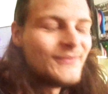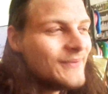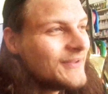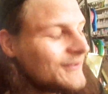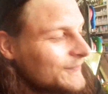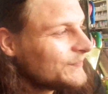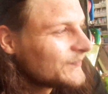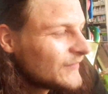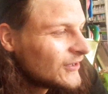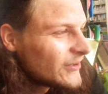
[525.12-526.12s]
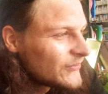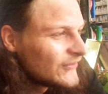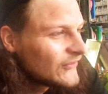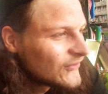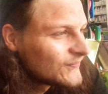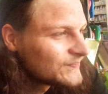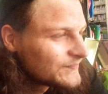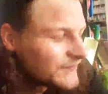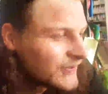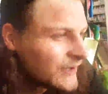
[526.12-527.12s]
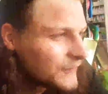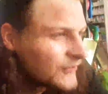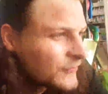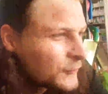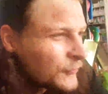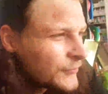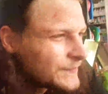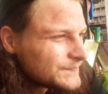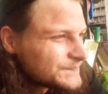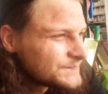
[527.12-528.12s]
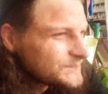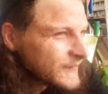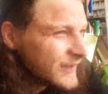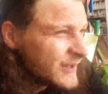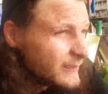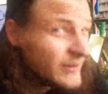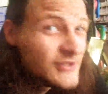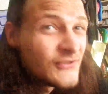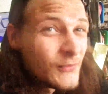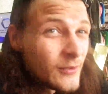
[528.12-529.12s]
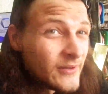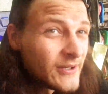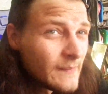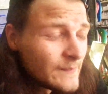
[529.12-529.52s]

just a bit. Been up since 7 this morning. Pigeons woke me up.